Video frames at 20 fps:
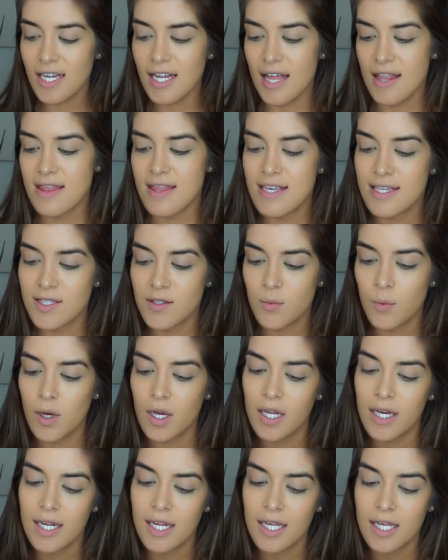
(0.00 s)
And this
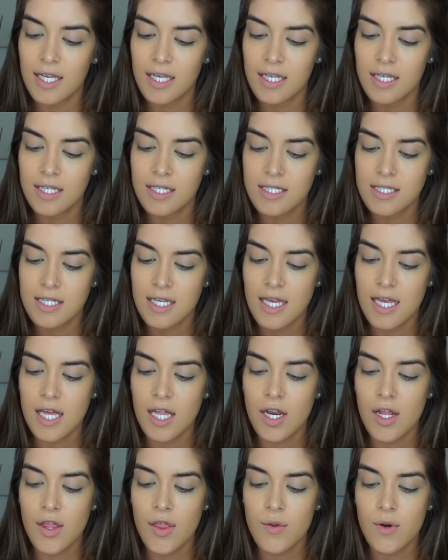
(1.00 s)
one is
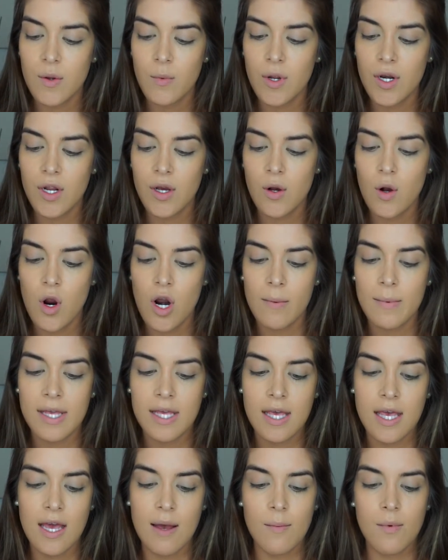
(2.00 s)
in 310 Army
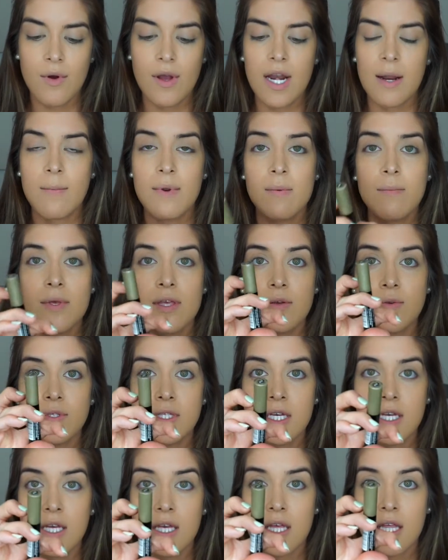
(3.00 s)
Camel, and I'm going to be
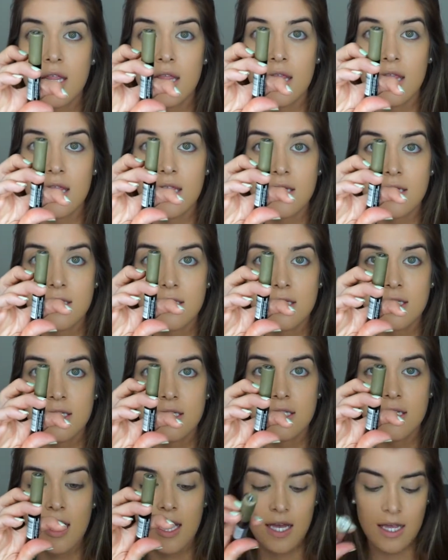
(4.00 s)
using this
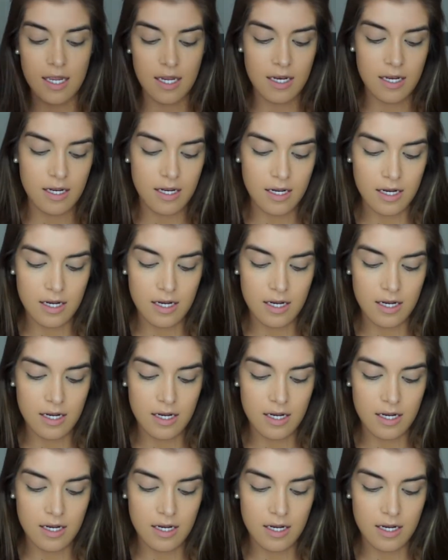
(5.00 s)
side.